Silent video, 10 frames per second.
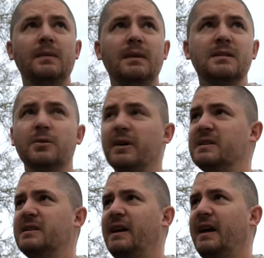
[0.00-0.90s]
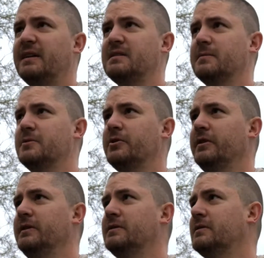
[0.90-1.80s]
So I snagged some
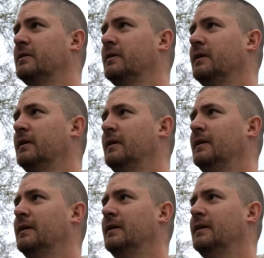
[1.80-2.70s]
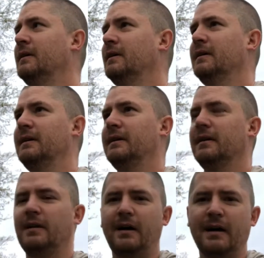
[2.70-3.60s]
trees
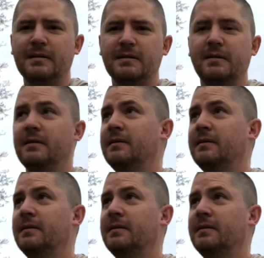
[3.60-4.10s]
and lost